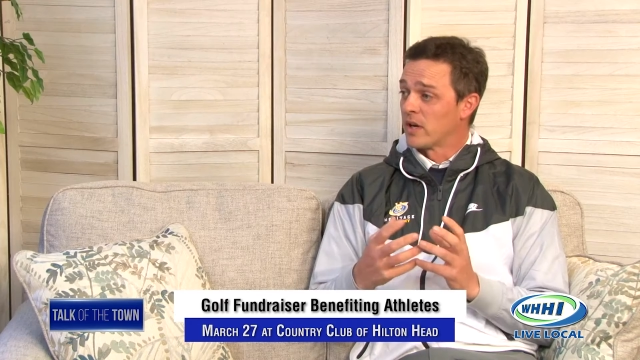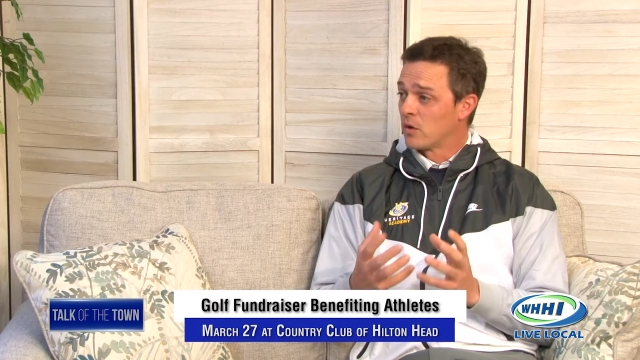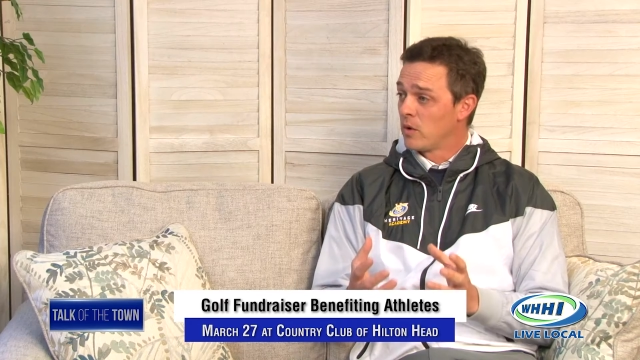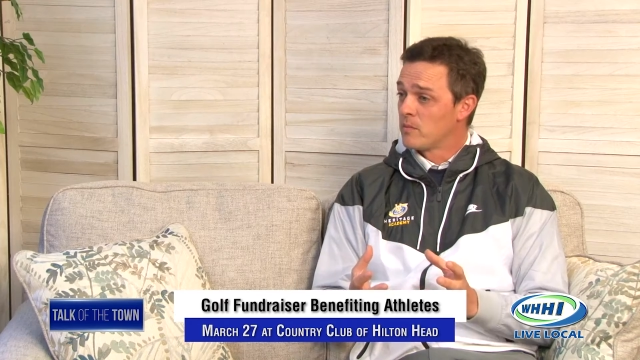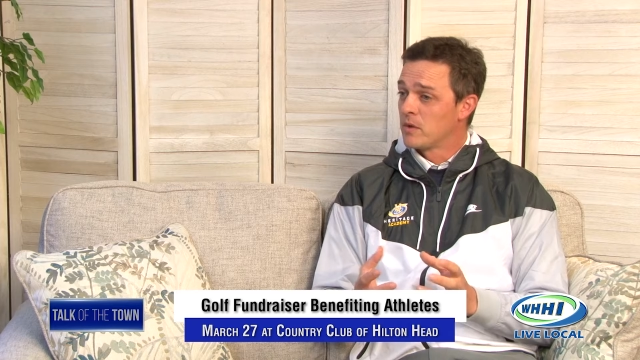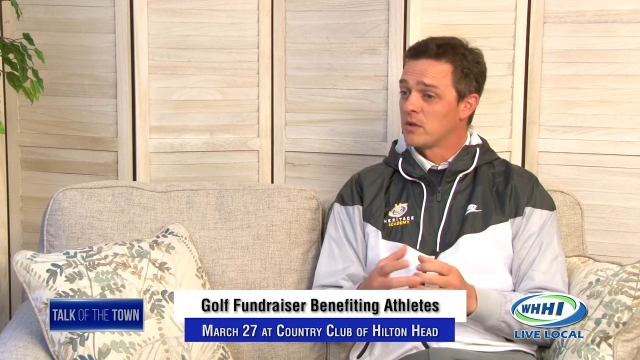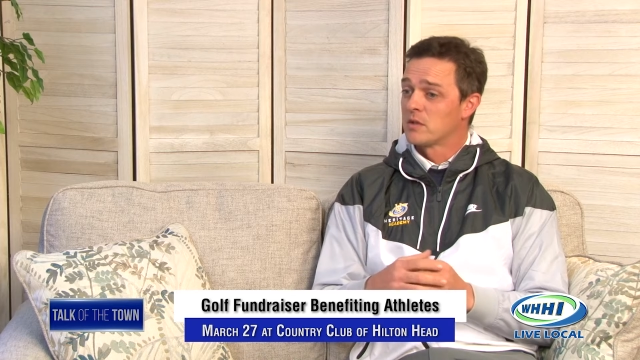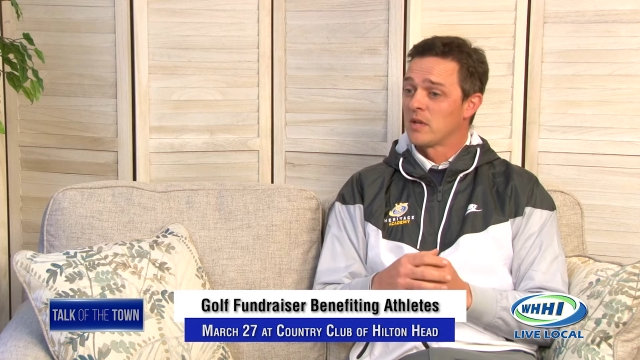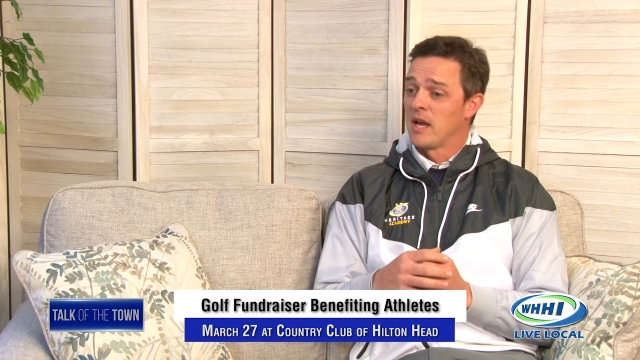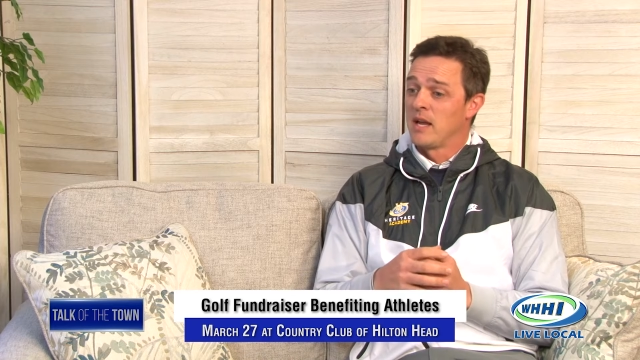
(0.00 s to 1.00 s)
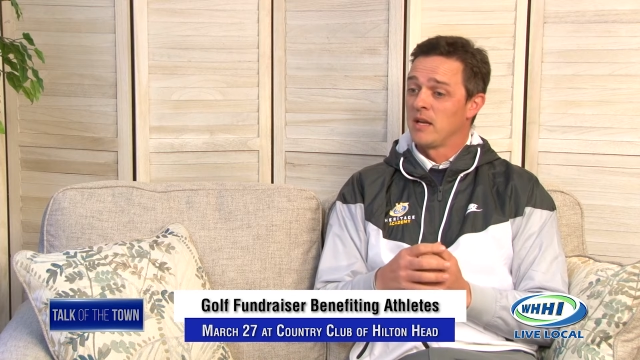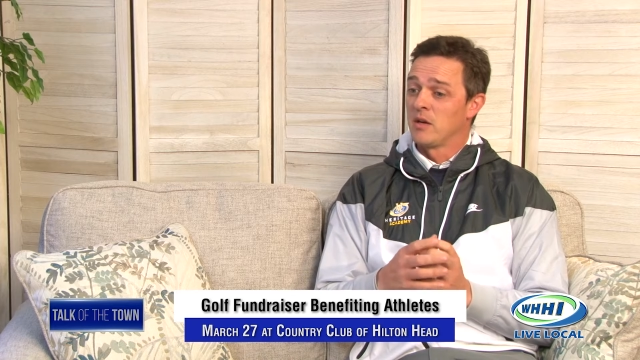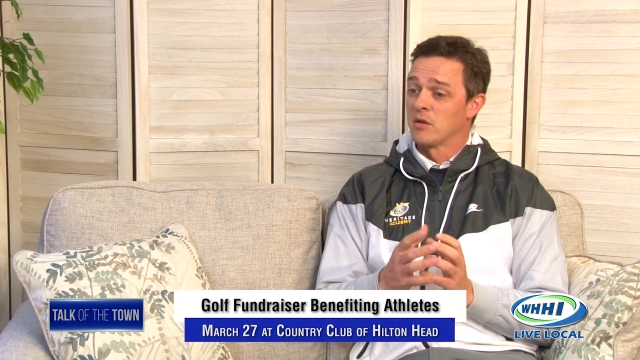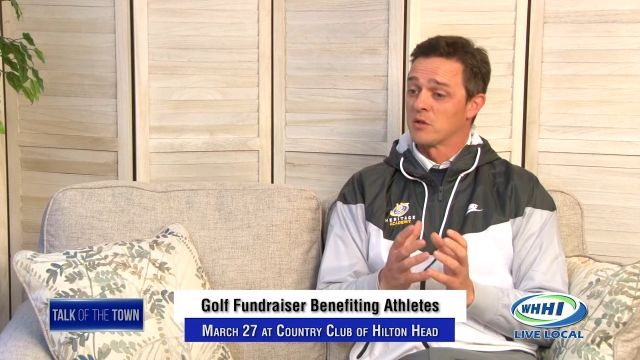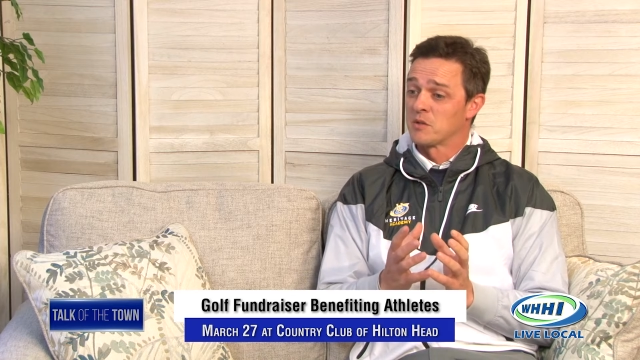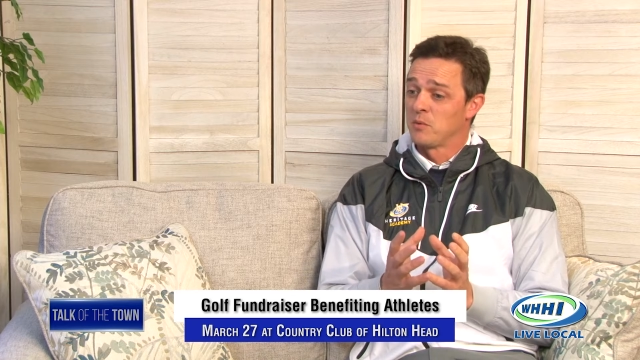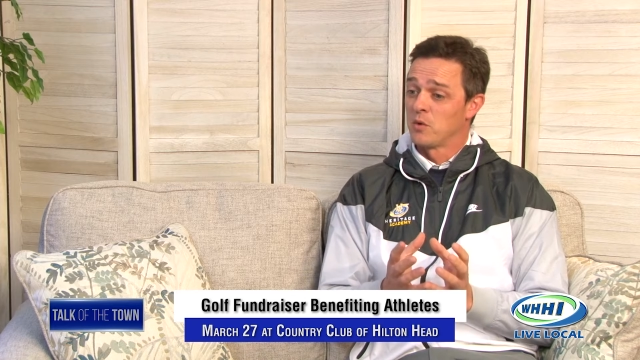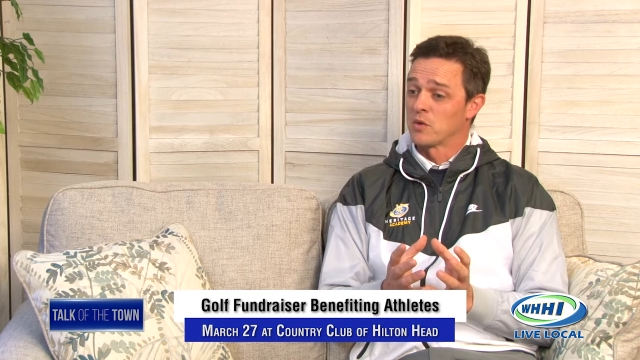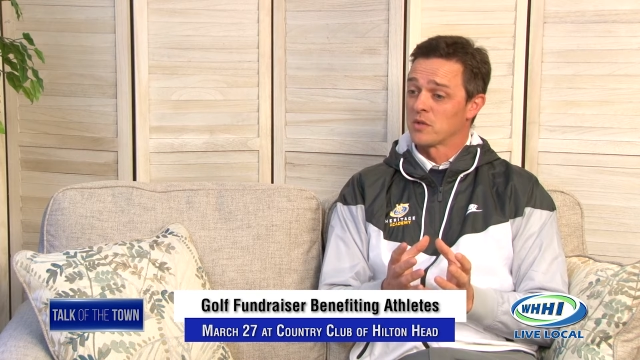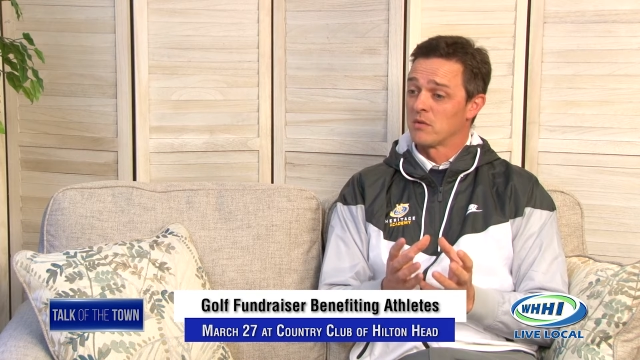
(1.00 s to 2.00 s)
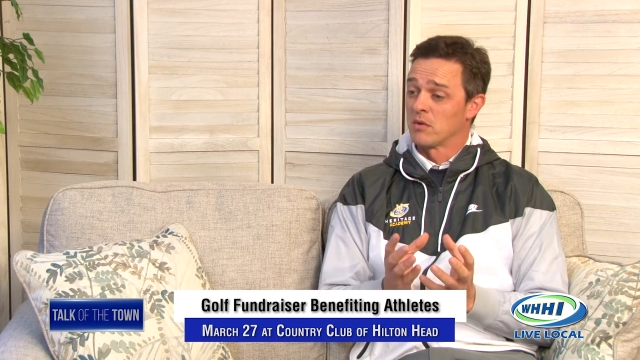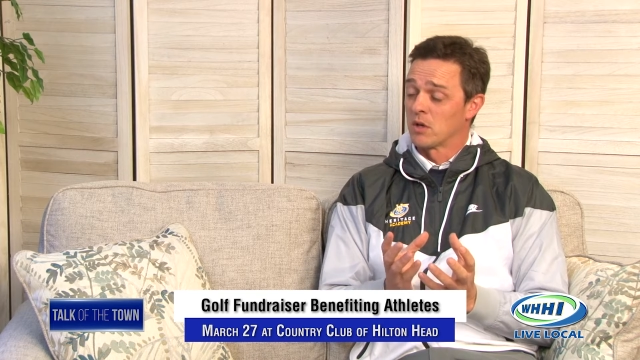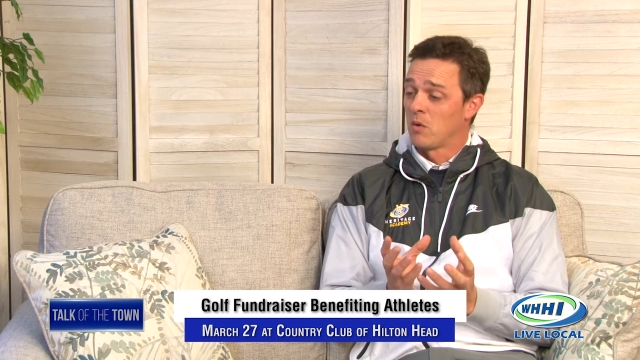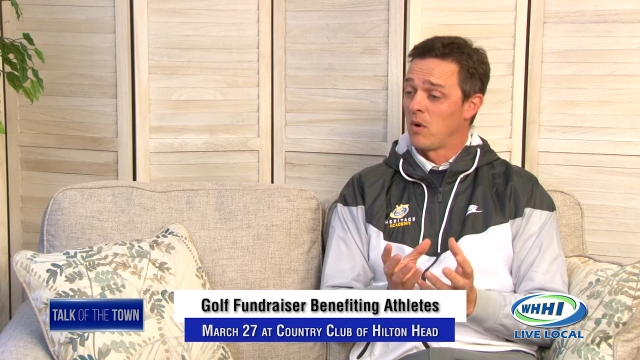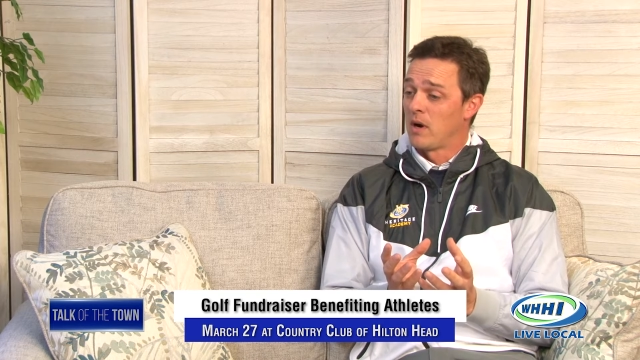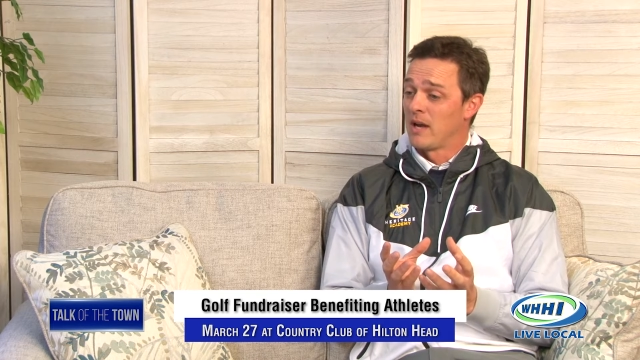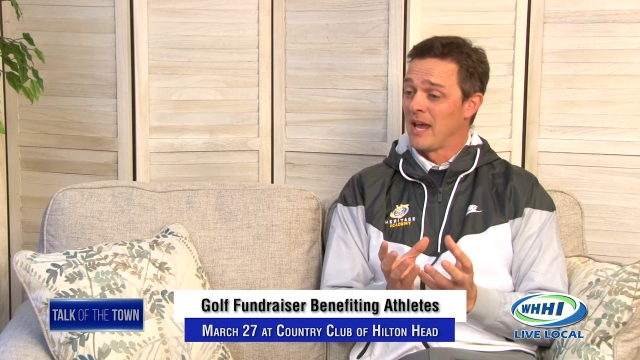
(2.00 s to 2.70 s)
equipment, any other sports that require